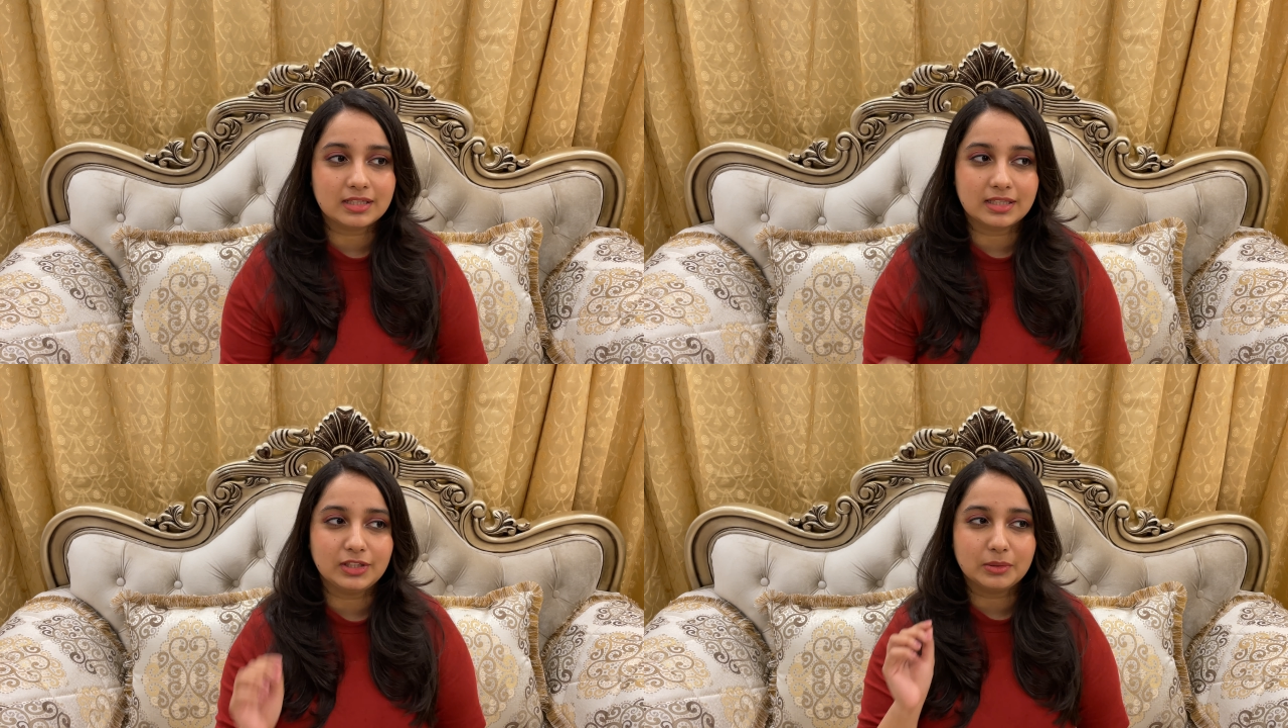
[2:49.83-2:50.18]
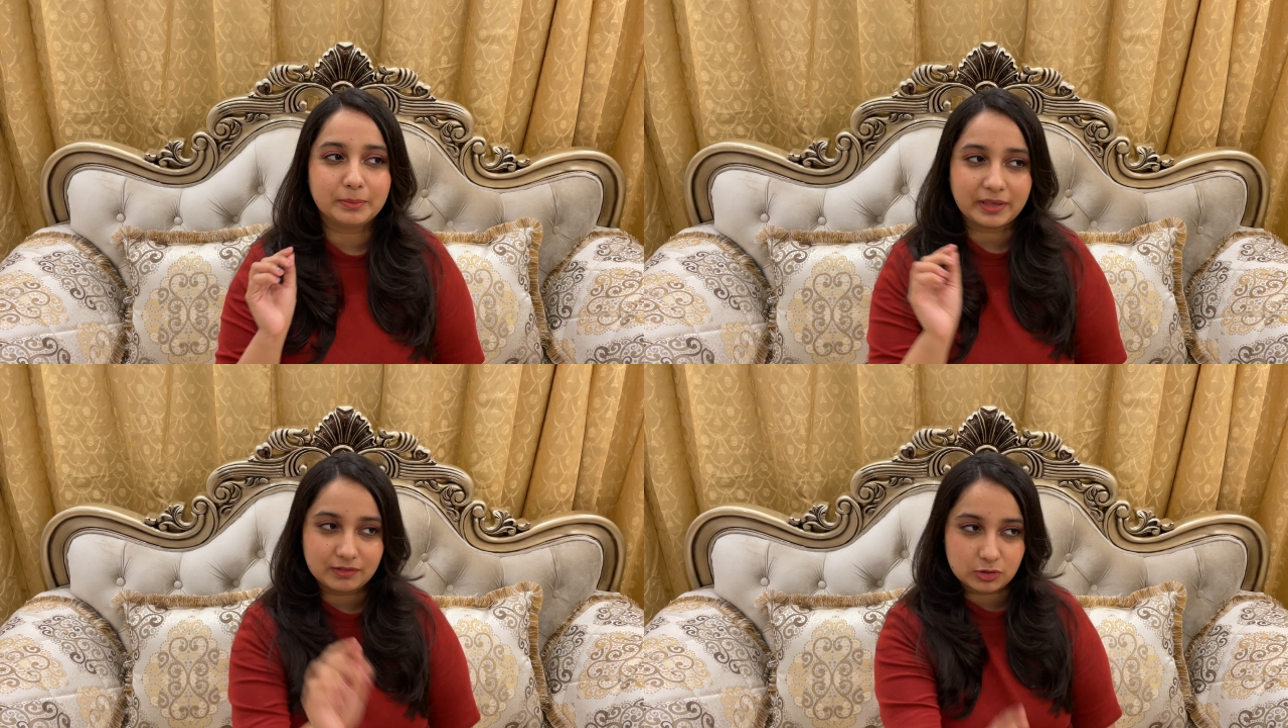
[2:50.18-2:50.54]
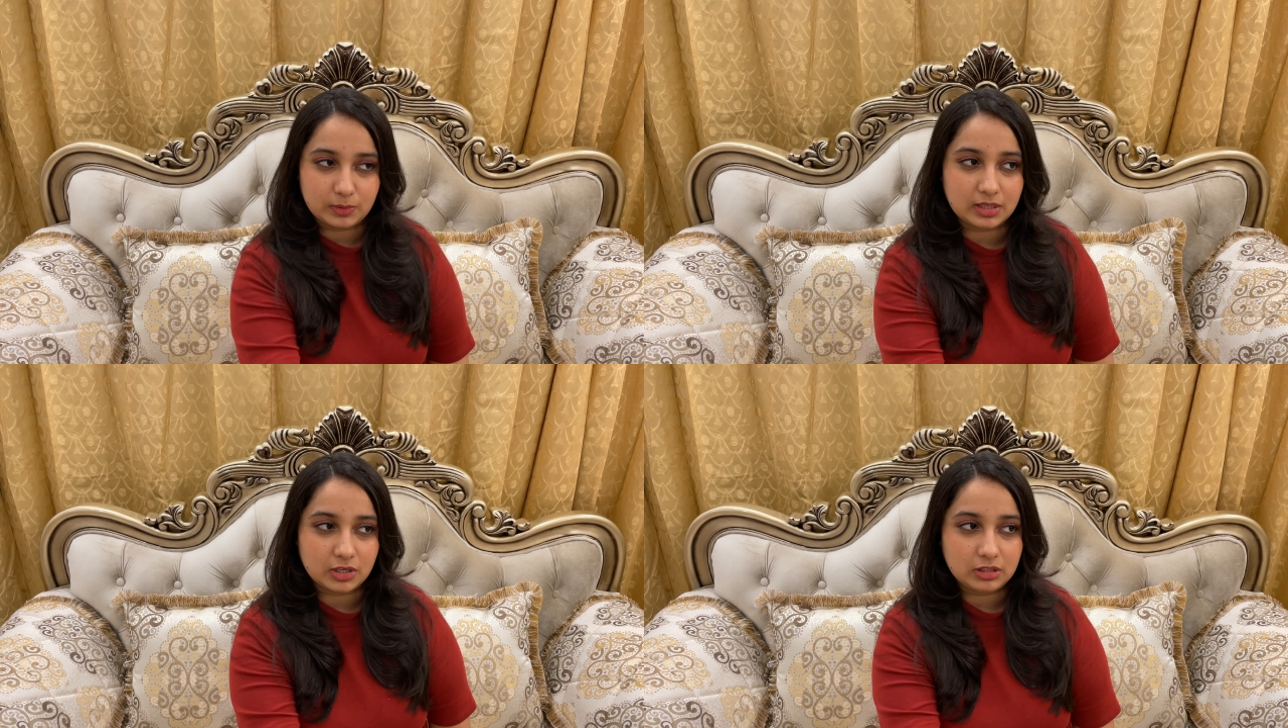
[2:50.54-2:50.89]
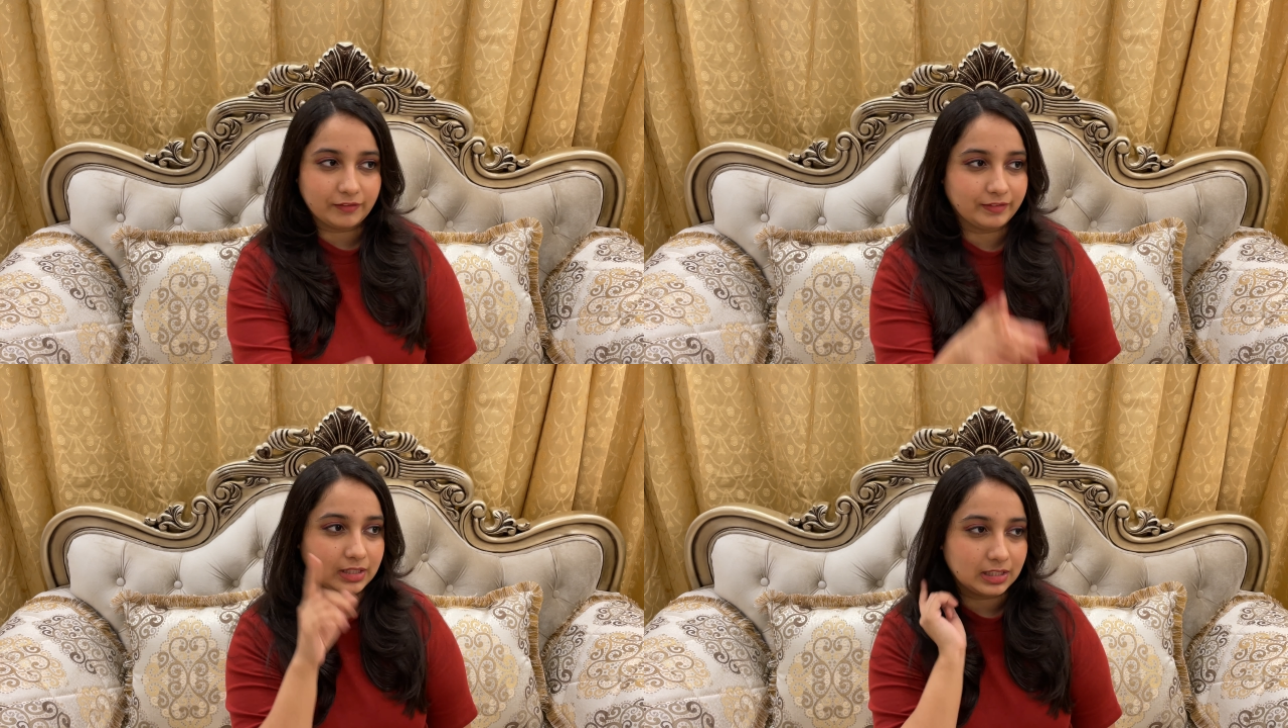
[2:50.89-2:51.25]
I think your parents will
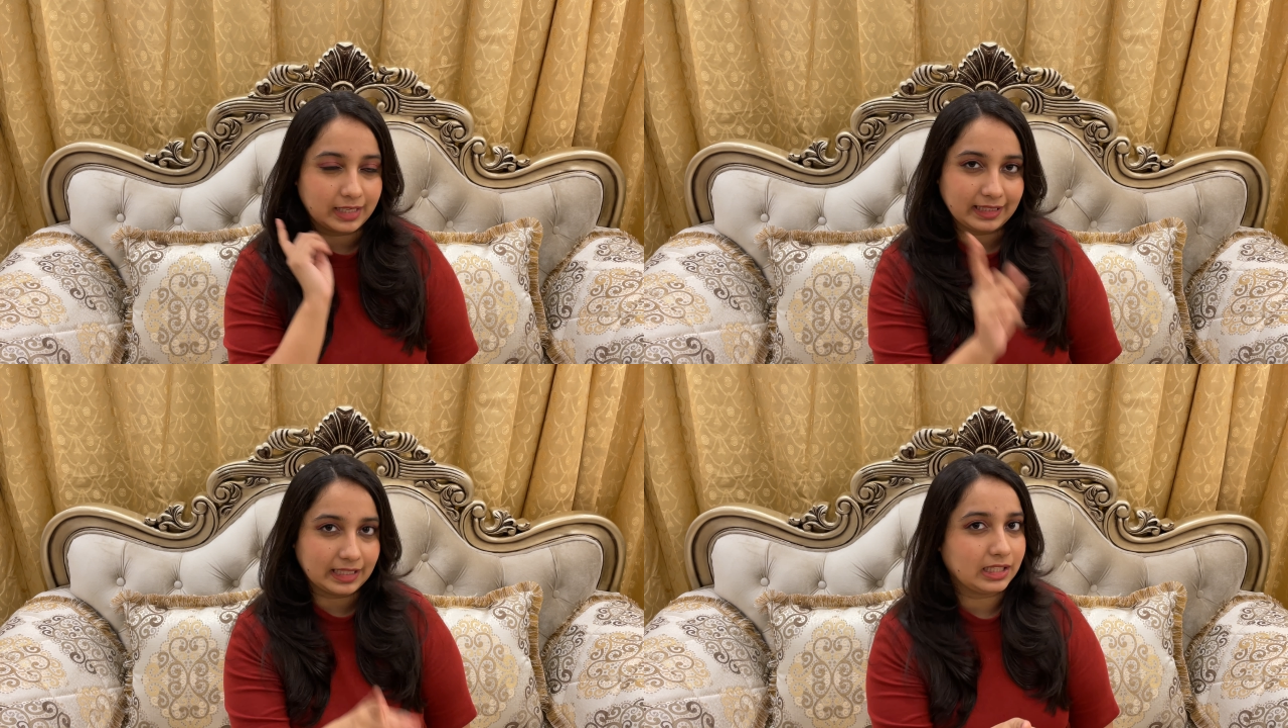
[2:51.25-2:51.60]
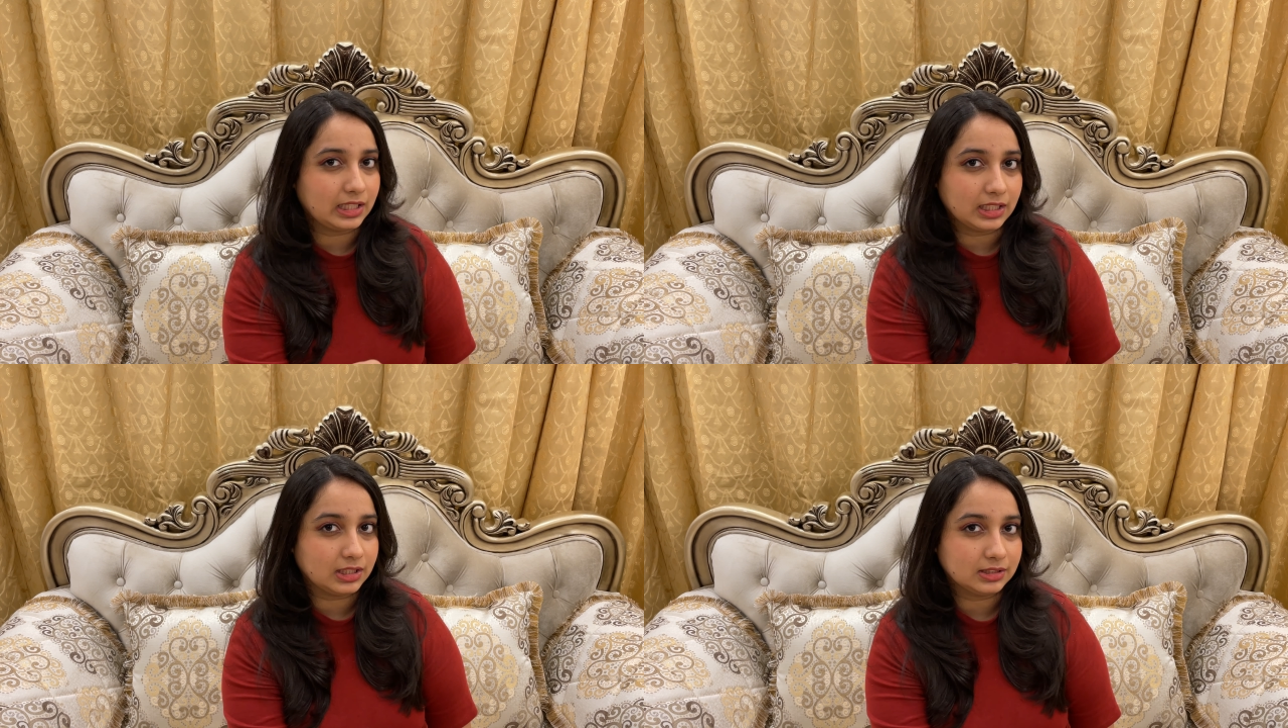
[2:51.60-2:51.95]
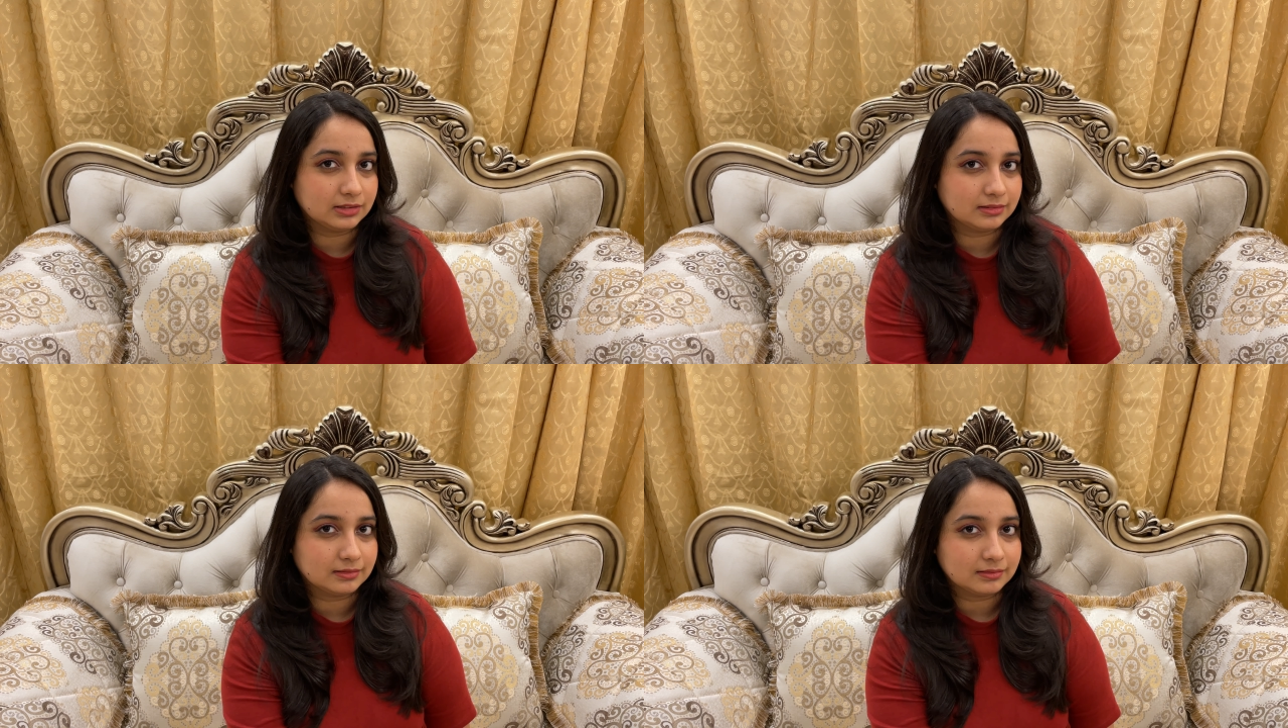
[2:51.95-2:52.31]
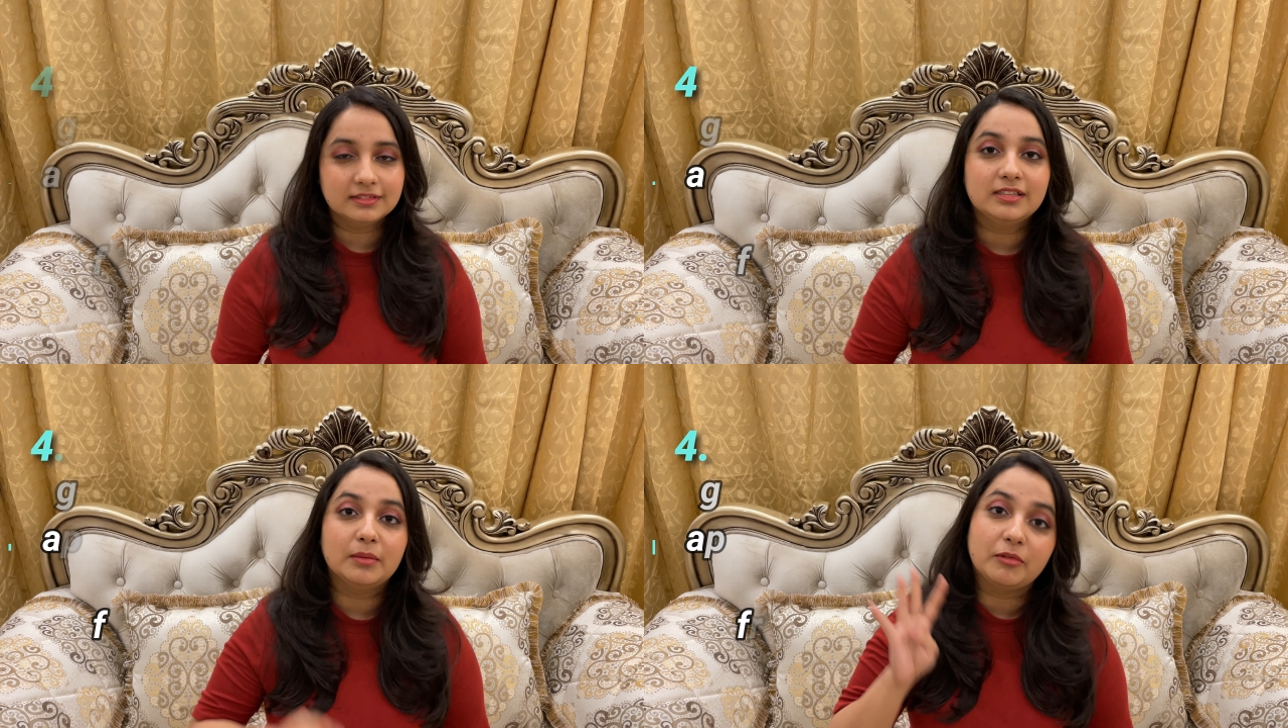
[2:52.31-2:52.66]
definitely like that thing.
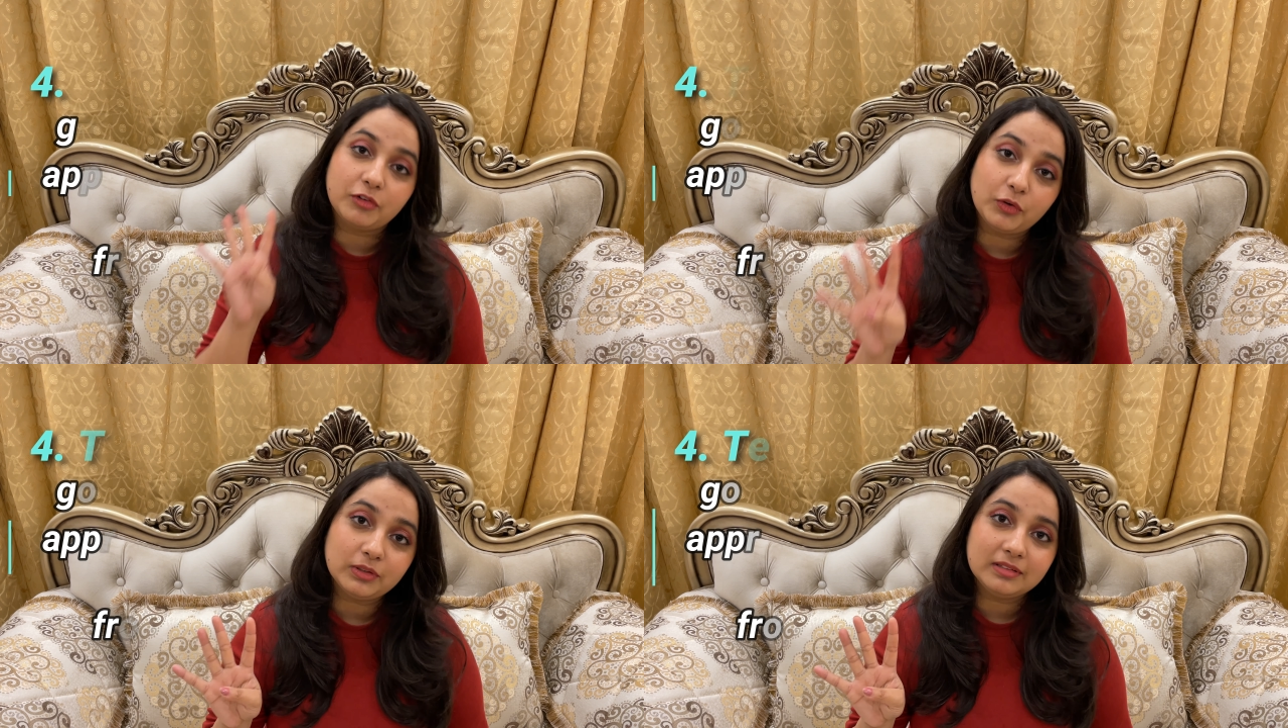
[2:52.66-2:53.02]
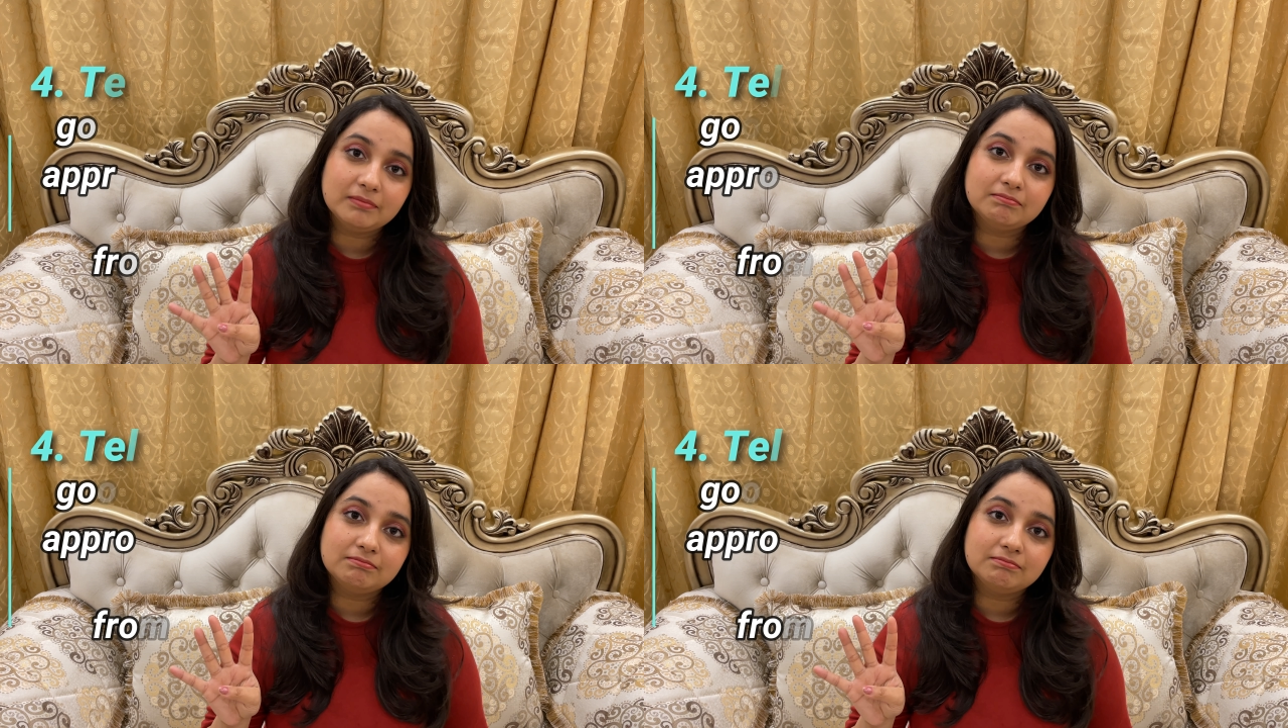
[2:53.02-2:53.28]
Number 4,